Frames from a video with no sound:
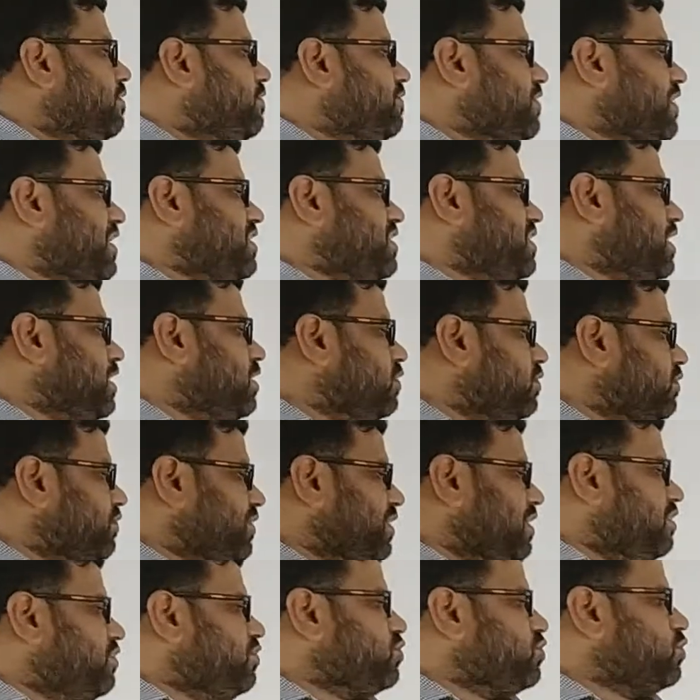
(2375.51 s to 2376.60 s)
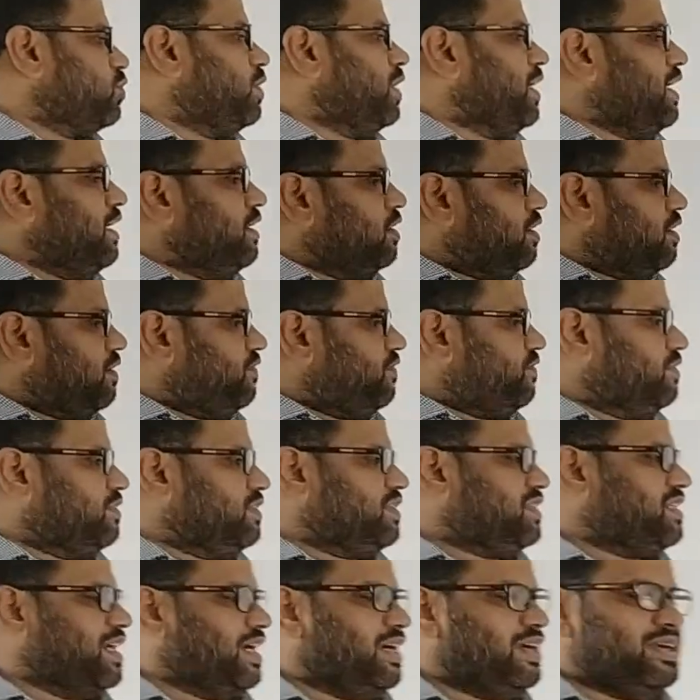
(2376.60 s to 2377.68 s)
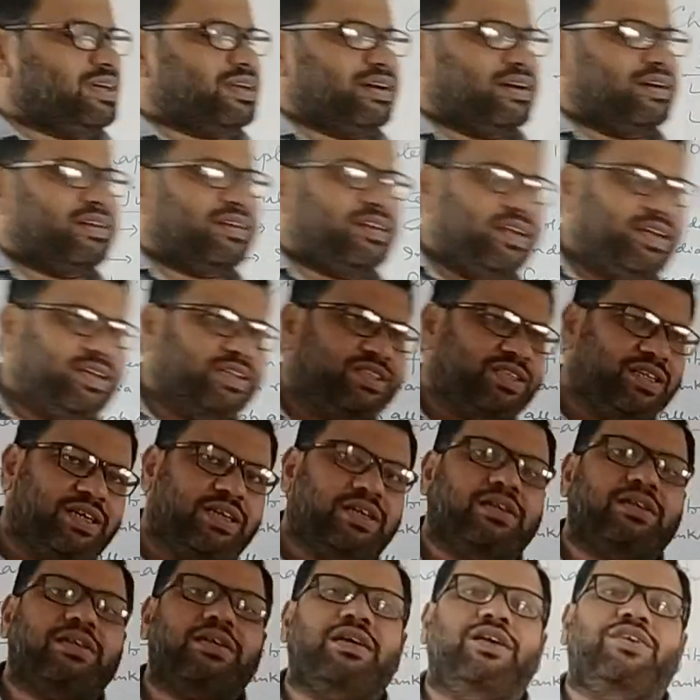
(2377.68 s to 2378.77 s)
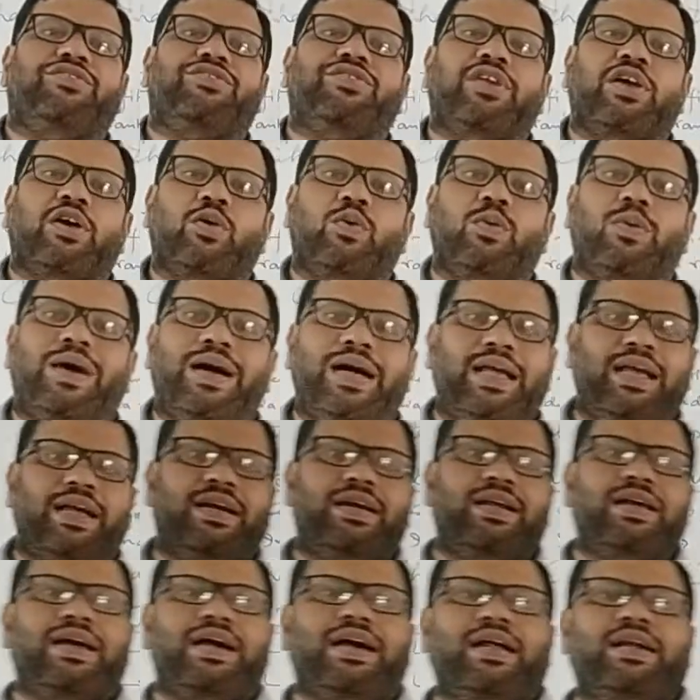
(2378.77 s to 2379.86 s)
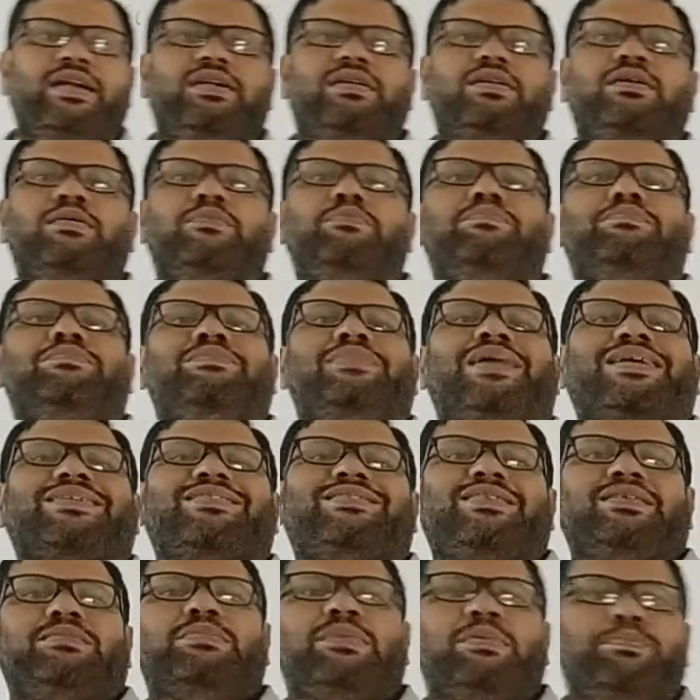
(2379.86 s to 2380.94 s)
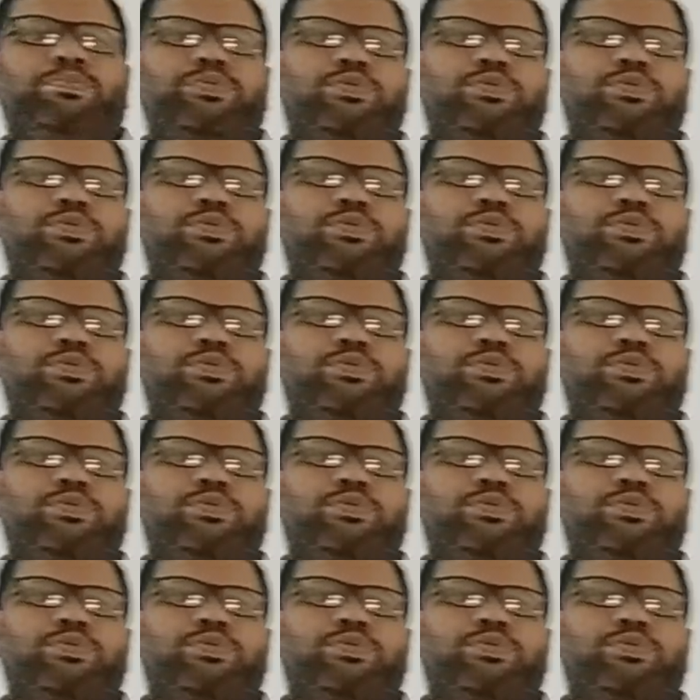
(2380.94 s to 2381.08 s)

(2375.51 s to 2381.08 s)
Fresh alluvial soil of delta region is required, and maximum